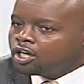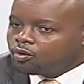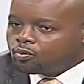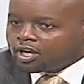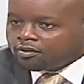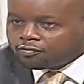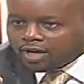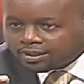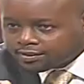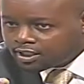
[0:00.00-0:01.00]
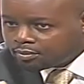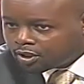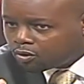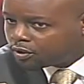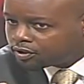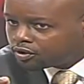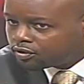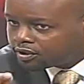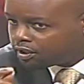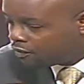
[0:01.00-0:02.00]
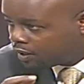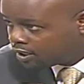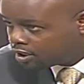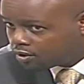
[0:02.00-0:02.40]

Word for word: We have asked them the question severally.